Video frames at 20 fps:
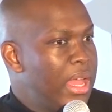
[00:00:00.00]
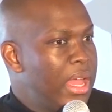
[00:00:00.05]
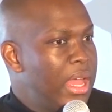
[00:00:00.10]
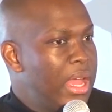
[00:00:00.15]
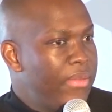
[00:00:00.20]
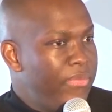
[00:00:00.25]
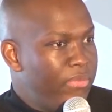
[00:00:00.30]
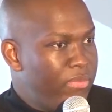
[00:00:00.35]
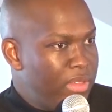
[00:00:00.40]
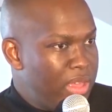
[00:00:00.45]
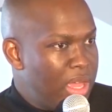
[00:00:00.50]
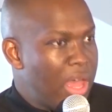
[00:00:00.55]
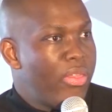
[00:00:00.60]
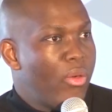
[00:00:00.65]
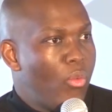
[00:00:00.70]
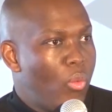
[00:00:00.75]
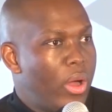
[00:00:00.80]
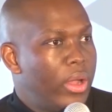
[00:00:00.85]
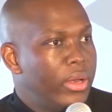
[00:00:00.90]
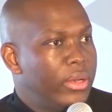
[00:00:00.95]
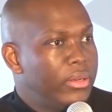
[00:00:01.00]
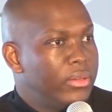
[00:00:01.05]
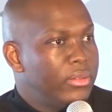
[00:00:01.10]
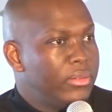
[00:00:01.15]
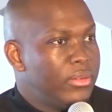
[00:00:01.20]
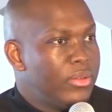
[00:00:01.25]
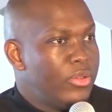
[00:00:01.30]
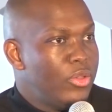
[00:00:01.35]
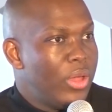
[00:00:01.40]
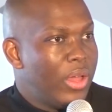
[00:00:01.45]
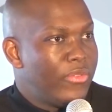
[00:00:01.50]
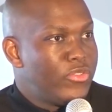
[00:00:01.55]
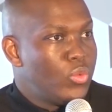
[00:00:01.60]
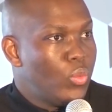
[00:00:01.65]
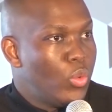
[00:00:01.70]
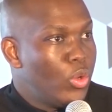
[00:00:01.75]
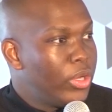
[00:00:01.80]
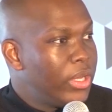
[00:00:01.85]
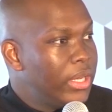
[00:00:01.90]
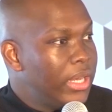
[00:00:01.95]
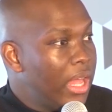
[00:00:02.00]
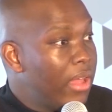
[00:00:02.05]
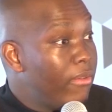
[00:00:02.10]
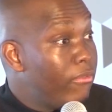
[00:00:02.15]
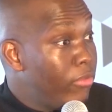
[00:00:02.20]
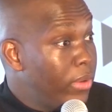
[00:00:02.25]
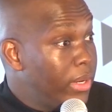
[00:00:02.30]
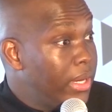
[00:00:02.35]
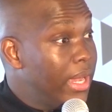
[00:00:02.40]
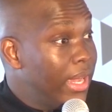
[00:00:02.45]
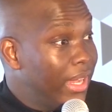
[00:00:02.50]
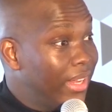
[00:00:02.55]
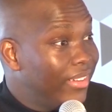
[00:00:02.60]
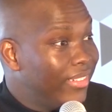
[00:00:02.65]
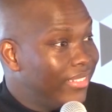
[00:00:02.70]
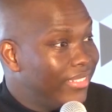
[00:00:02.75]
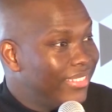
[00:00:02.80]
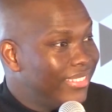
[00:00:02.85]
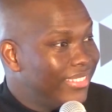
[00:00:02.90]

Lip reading: and the other one, you have to work it every day?